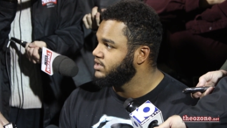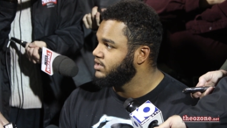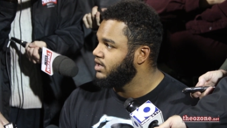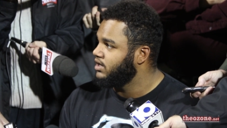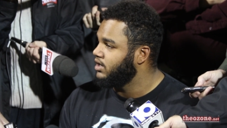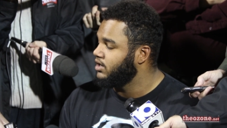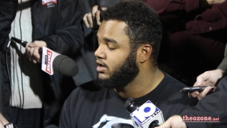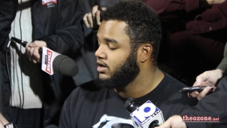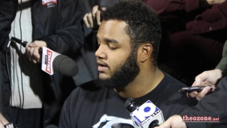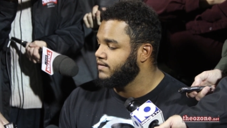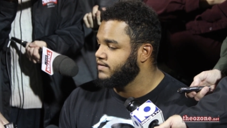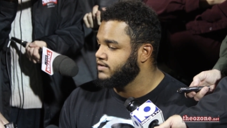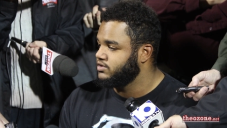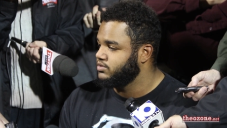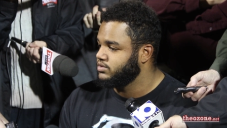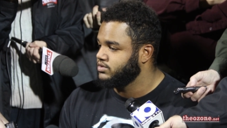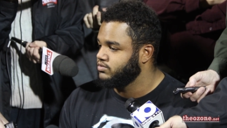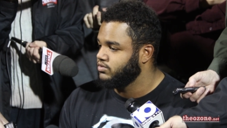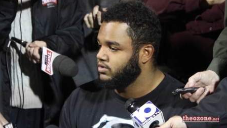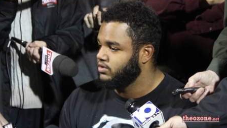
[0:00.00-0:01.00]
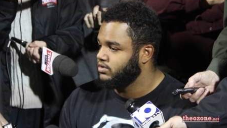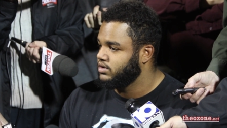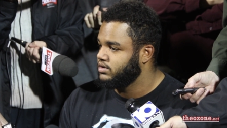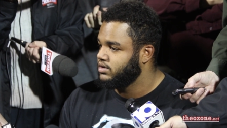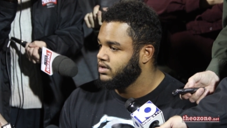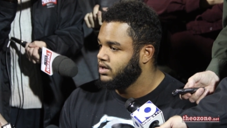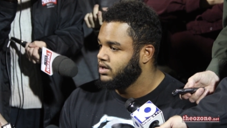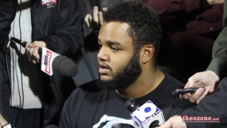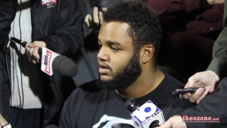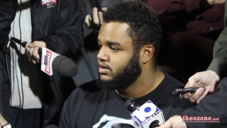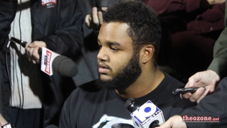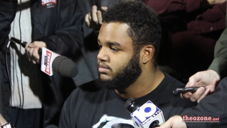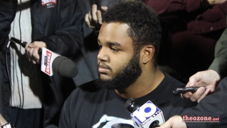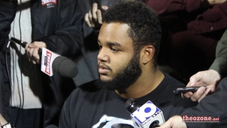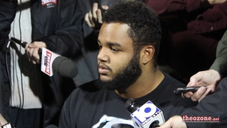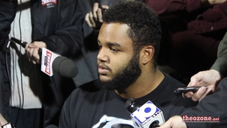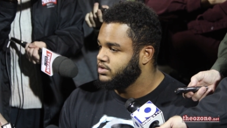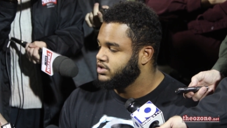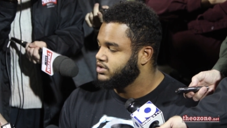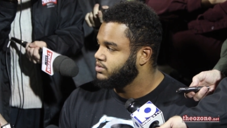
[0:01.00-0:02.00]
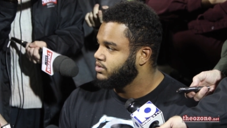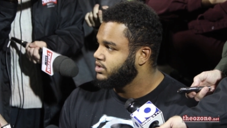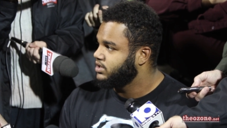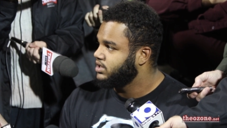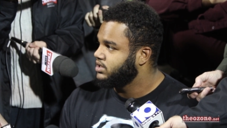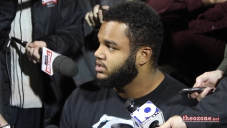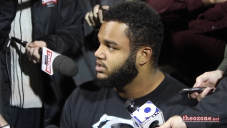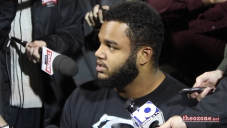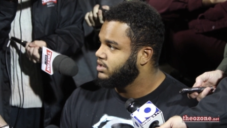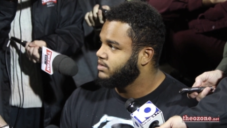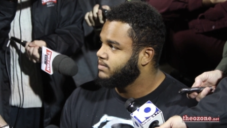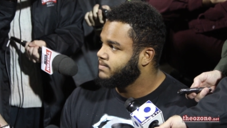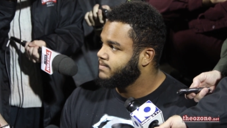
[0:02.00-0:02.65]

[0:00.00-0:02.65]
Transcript: Our offense was rolling, but we just weren't getting it done.